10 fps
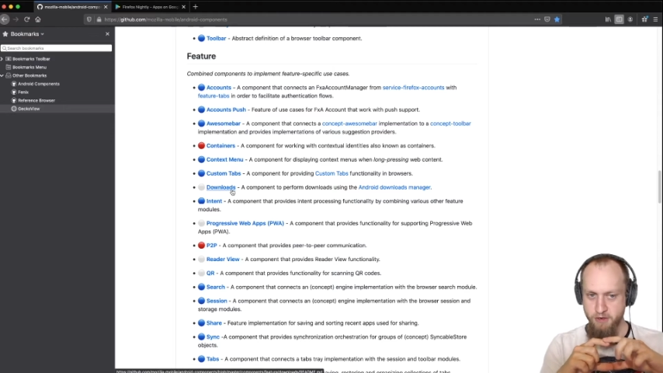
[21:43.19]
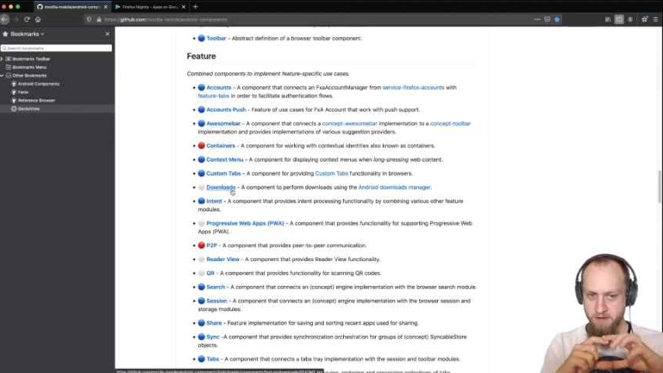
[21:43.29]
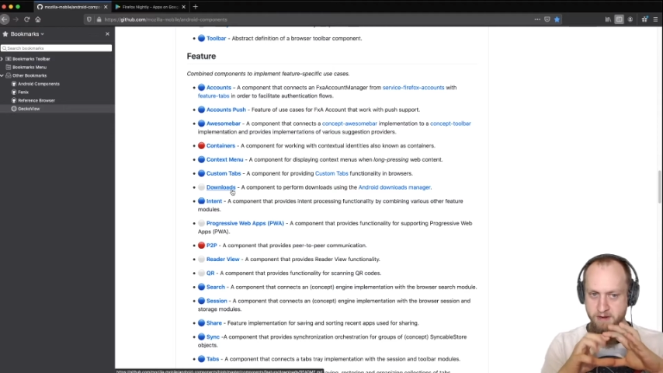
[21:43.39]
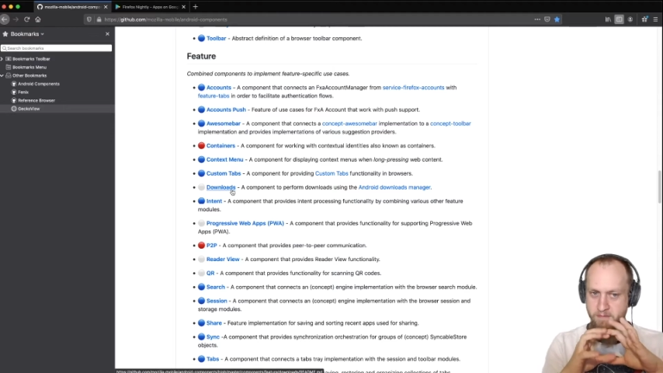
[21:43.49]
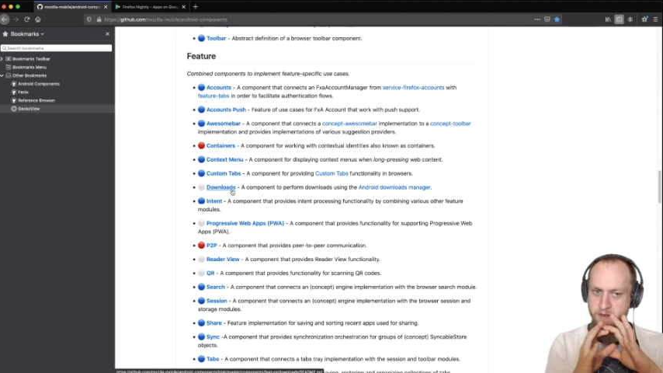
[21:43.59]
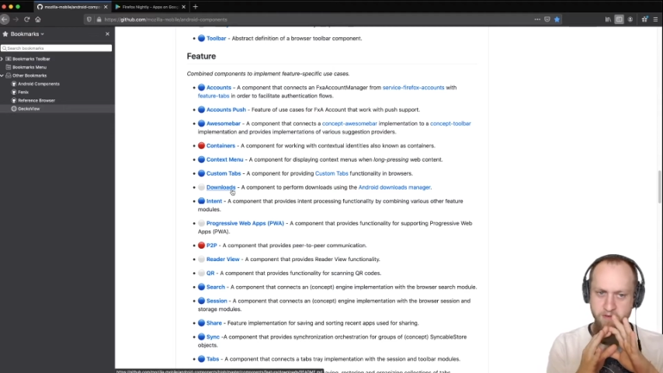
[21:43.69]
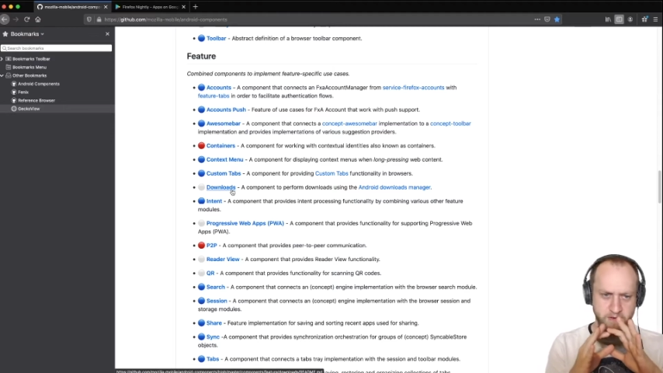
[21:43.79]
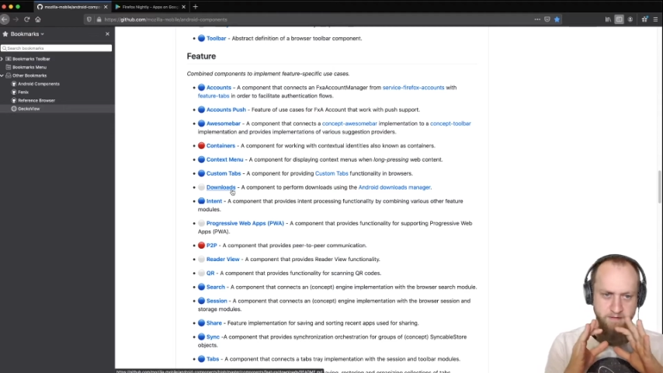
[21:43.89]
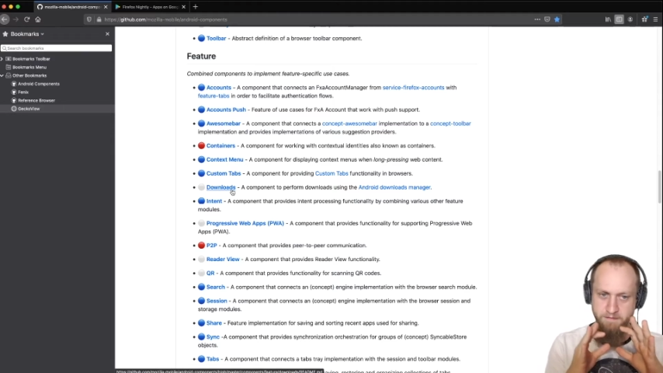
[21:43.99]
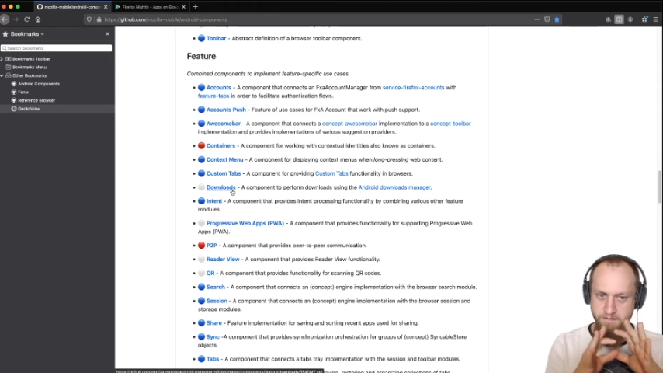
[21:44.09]
I want to
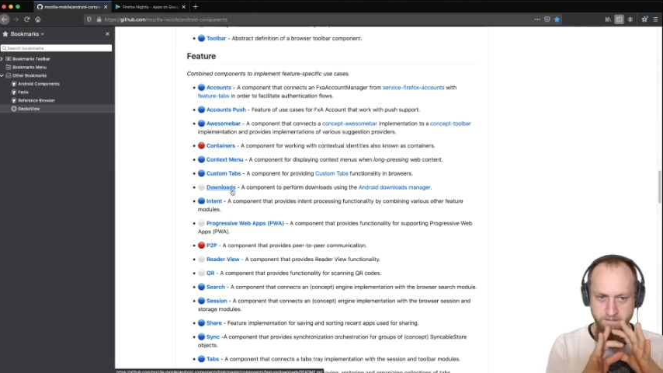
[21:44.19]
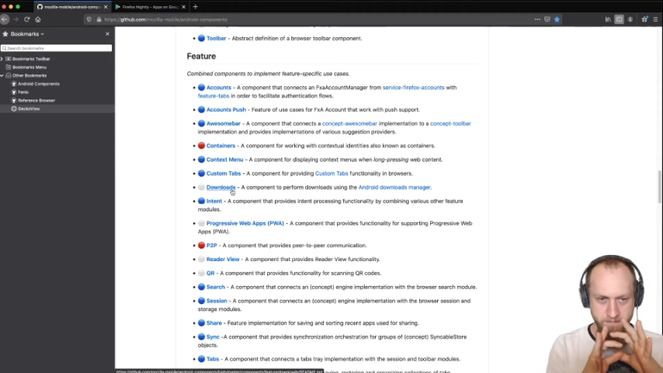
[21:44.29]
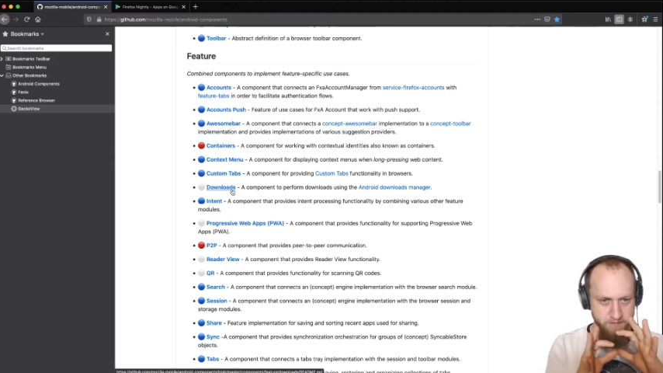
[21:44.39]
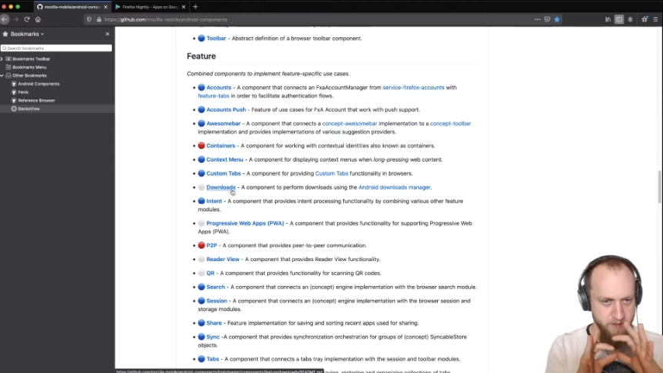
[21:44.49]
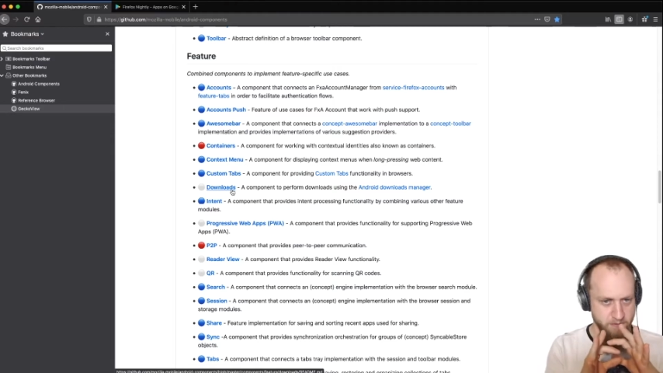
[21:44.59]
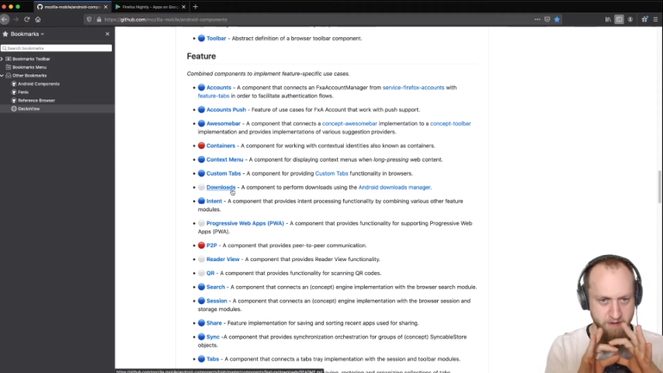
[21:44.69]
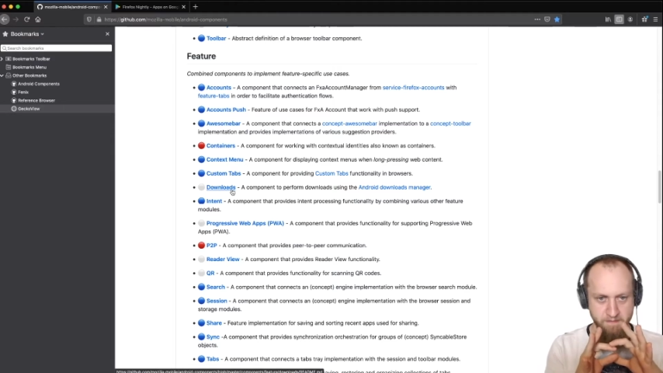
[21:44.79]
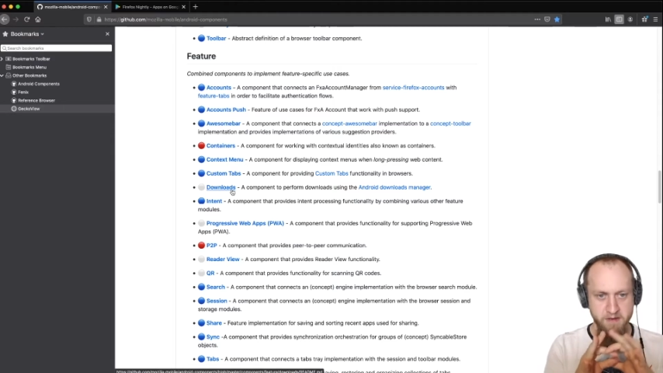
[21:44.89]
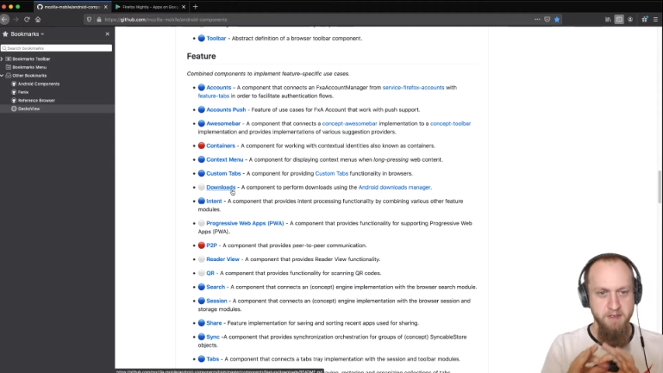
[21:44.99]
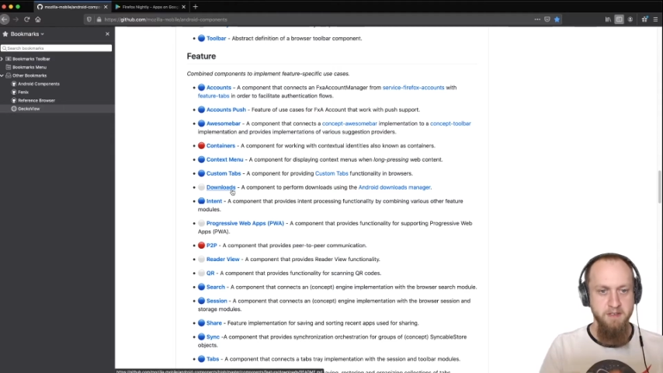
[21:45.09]
have something
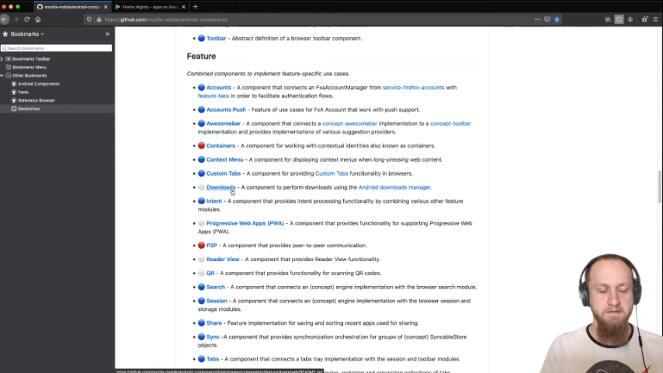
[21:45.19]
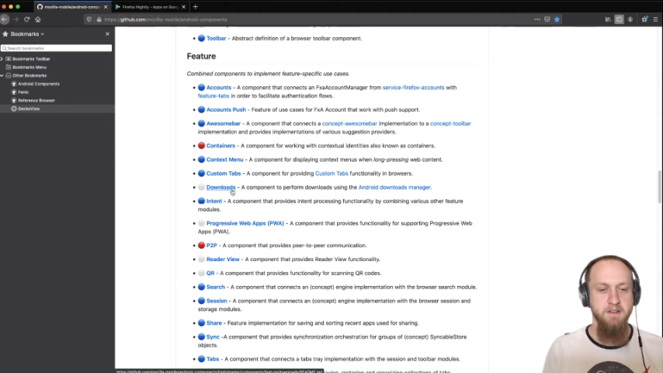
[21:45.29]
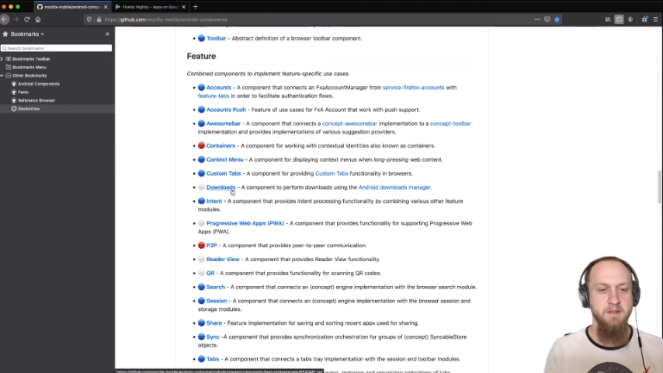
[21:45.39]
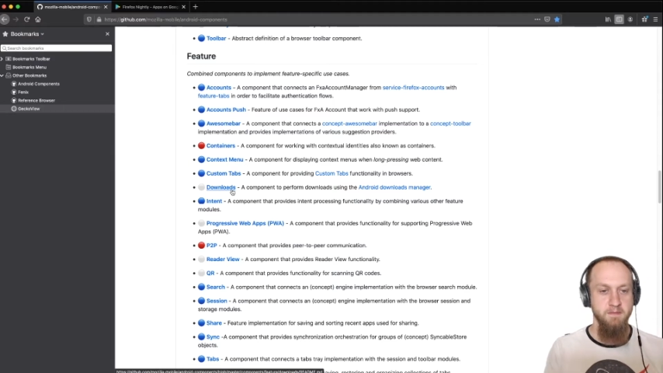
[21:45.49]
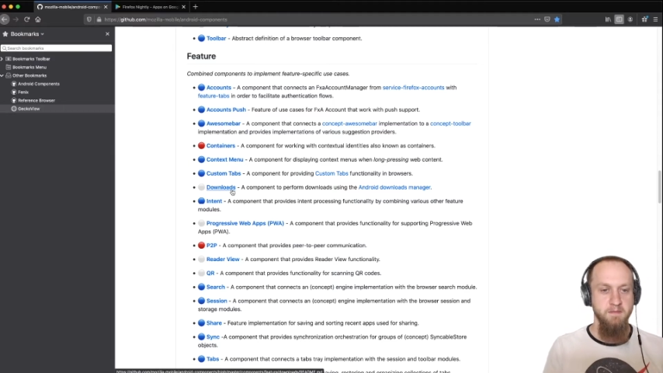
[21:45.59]
very different.